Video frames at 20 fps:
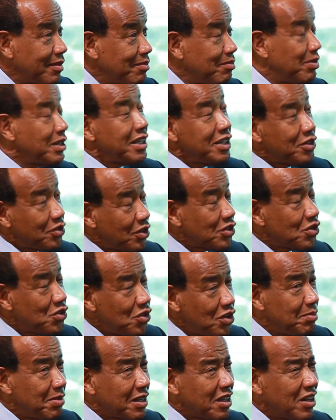But it was
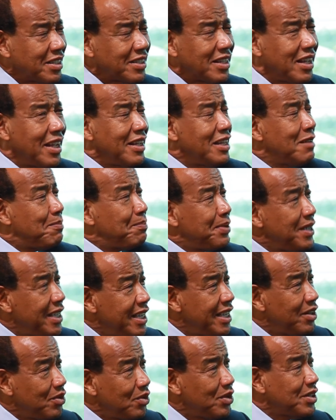good because the
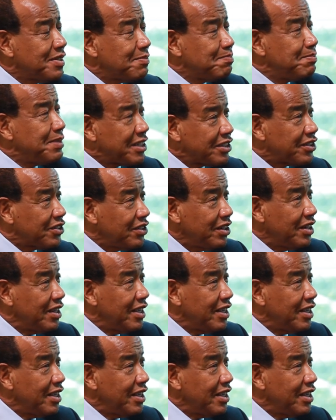pain was bitter